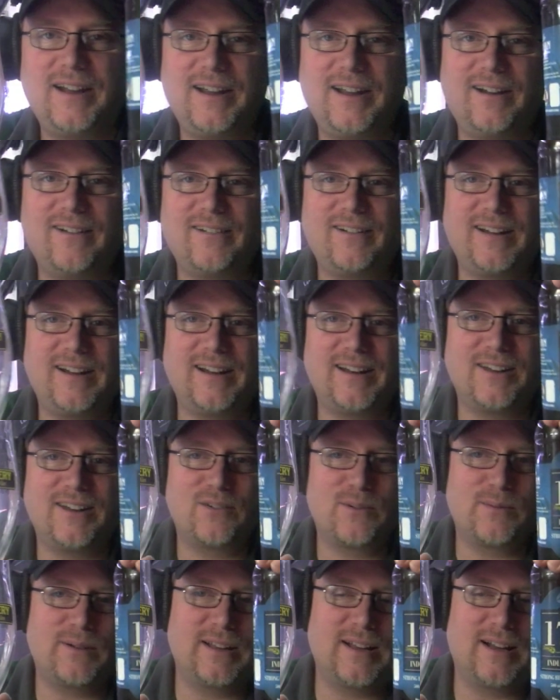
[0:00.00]
Alright
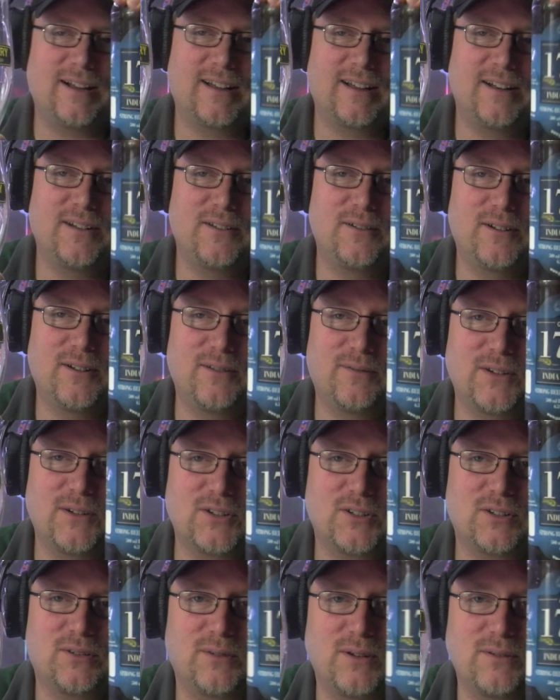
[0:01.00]
everybody, I'm gonna do an
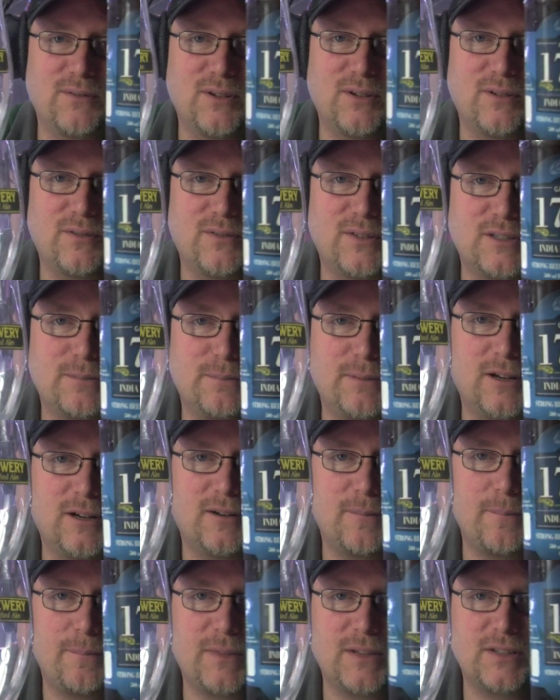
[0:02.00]
official review of this
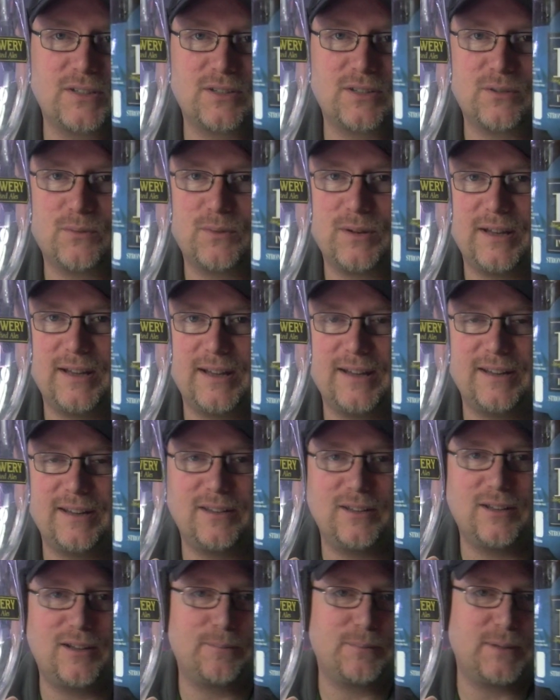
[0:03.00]
beer. This is the one I had
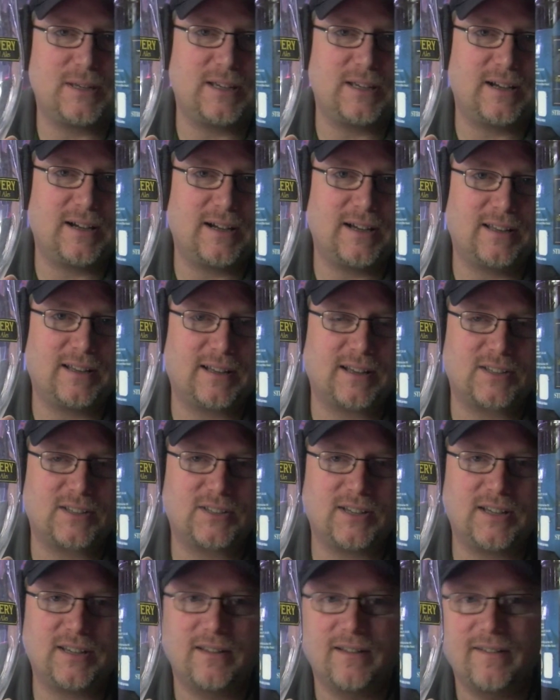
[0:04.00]
in PEI, like I
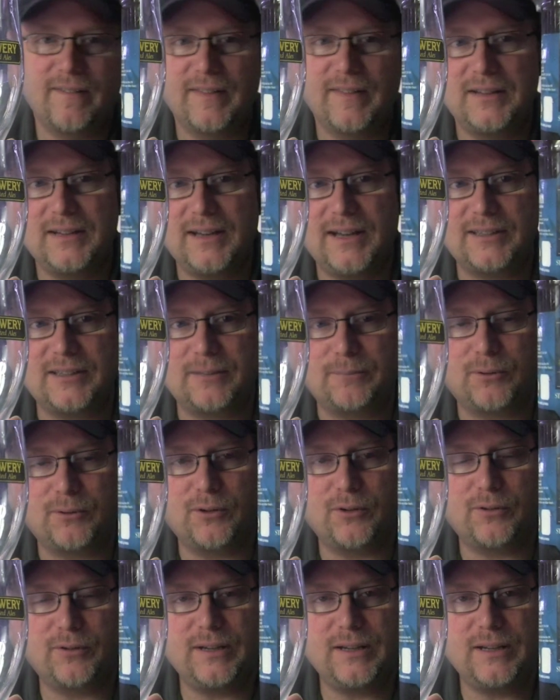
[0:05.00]
said, at the
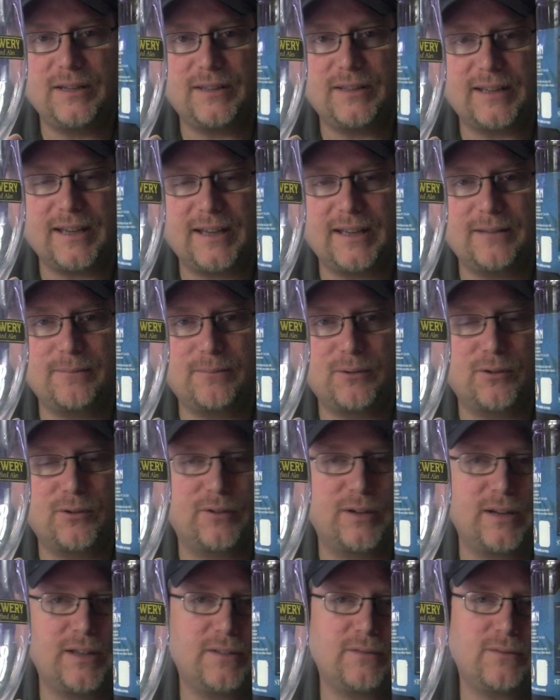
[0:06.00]
brewery, the Gahan
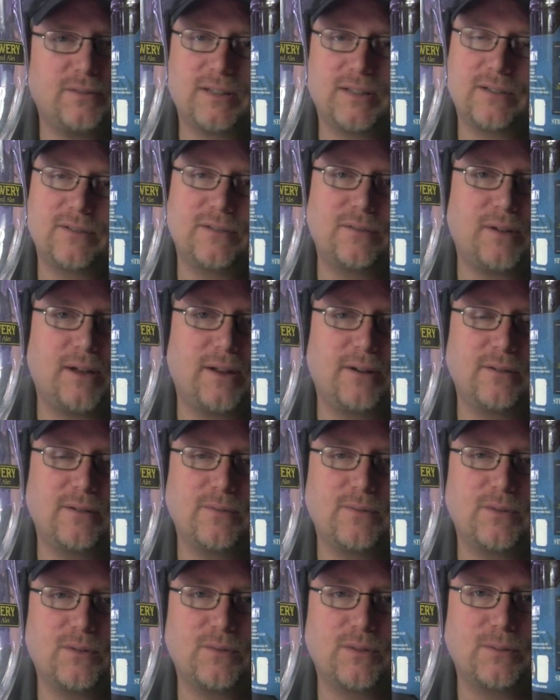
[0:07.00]
Brewery. I don't even
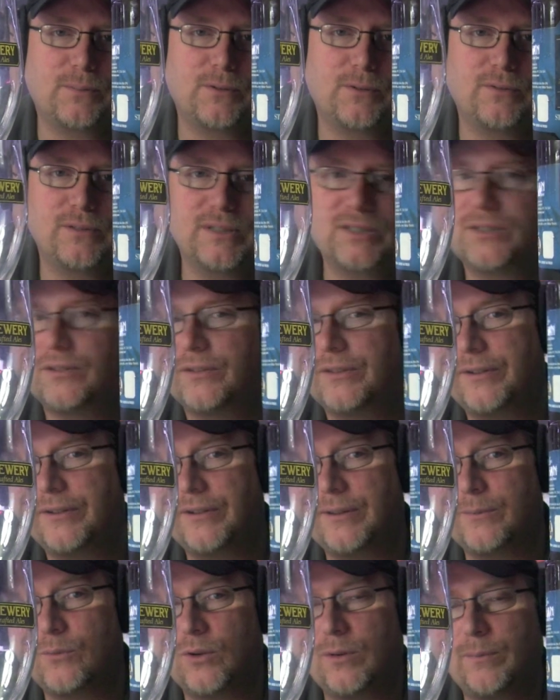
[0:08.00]
know if the brewery's still there
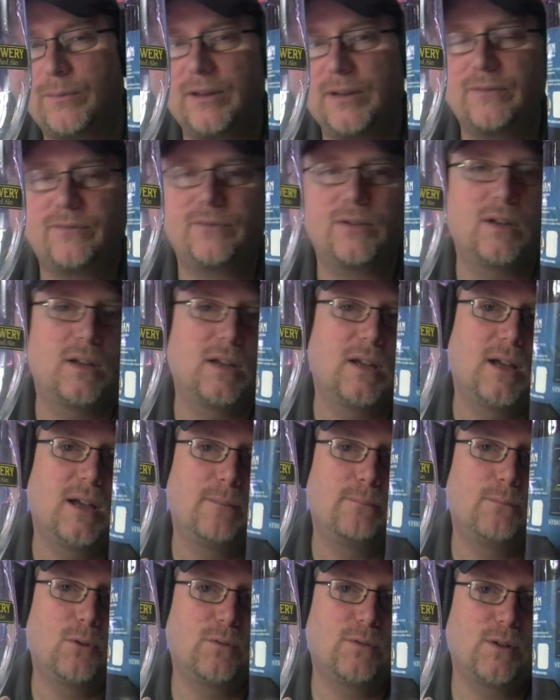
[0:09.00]
anymore. It might have
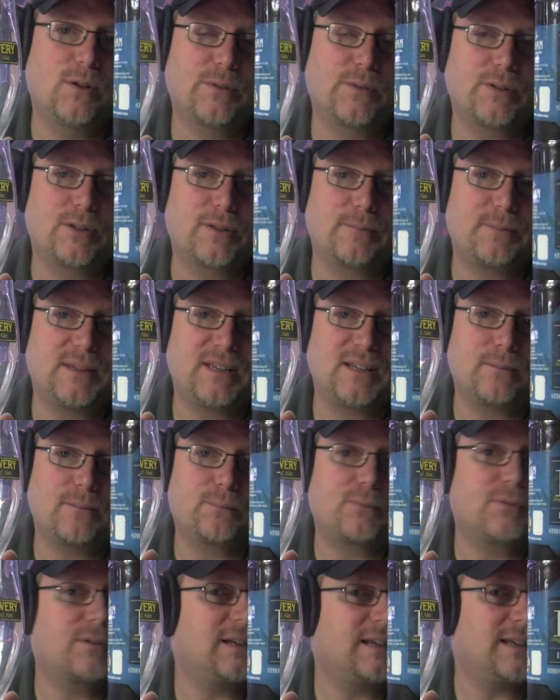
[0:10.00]
moved over to the
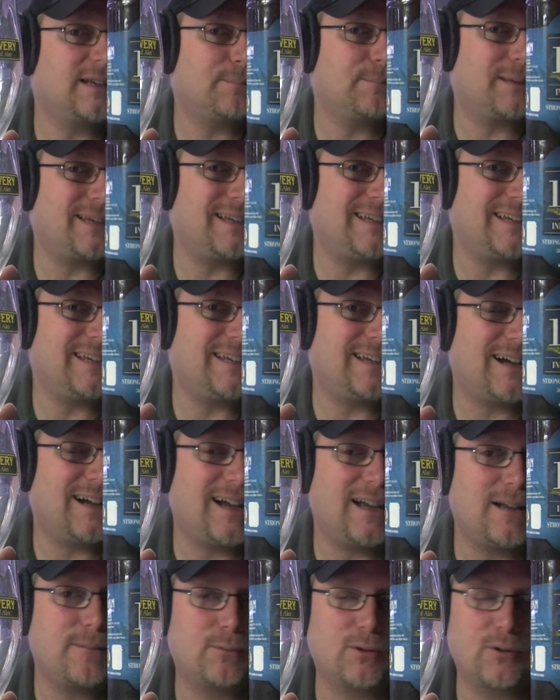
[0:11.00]

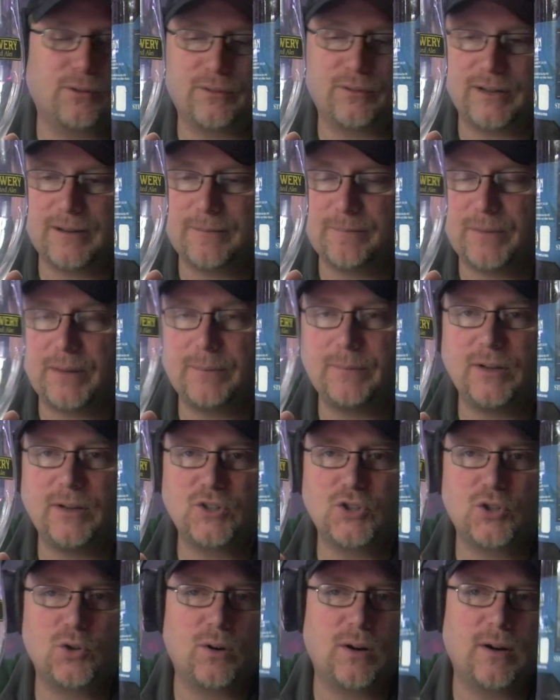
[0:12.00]
PEI Brewery. I'm
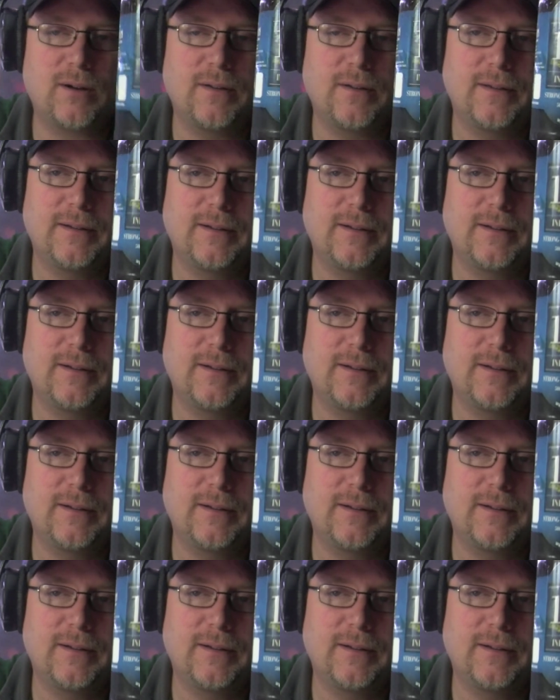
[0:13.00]
not sure.